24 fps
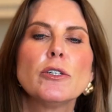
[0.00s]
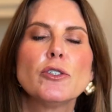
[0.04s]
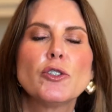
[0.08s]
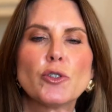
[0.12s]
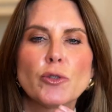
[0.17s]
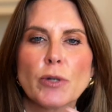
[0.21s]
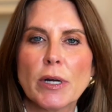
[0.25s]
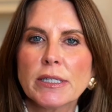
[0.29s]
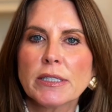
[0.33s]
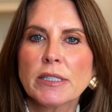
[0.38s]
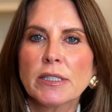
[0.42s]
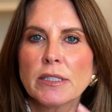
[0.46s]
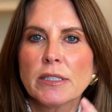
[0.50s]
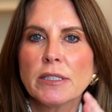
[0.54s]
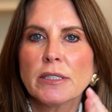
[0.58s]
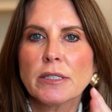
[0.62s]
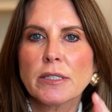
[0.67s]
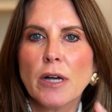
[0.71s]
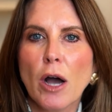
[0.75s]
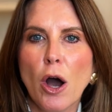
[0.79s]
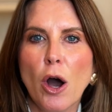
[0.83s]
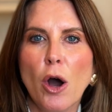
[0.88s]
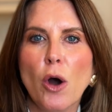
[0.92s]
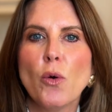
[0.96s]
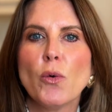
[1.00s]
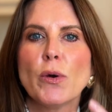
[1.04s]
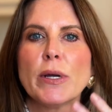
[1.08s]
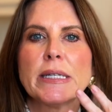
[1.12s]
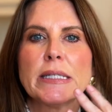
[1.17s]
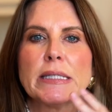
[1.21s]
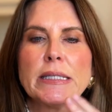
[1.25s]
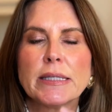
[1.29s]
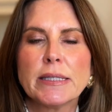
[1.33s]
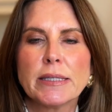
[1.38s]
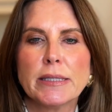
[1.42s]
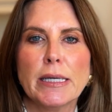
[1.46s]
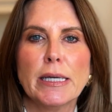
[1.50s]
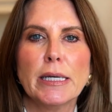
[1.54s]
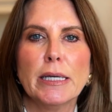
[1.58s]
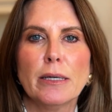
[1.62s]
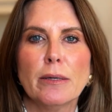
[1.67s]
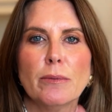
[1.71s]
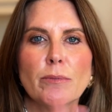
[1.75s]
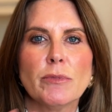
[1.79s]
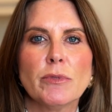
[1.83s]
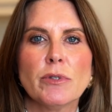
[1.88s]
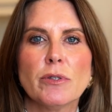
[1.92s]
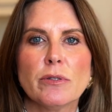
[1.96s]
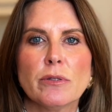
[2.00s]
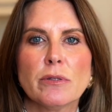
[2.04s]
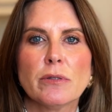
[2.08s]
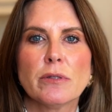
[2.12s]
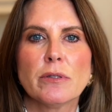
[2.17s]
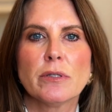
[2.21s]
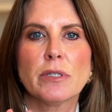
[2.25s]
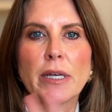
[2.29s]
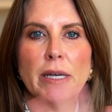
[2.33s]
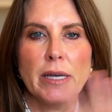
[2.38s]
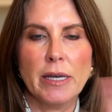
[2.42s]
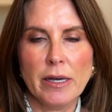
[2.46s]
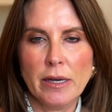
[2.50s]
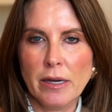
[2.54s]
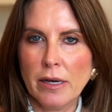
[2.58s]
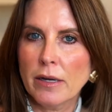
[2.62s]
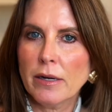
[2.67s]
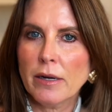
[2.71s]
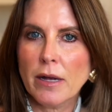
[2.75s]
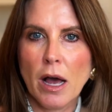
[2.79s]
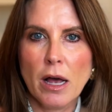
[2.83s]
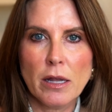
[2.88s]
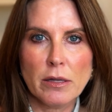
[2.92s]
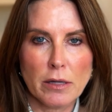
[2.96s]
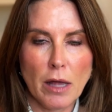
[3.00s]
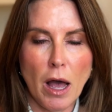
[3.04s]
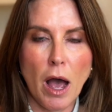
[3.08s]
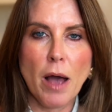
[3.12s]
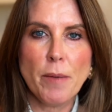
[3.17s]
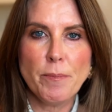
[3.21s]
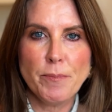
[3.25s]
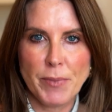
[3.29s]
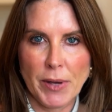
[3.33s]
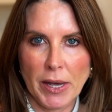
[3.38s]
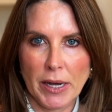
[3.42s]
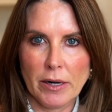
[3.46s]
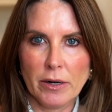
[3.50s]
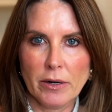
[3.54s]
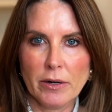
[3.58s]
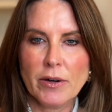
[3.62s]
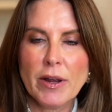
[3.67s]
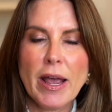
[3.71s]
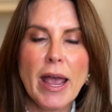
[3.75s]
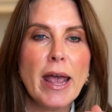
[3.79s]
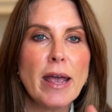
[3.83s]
dresses always seem to hit a lot better.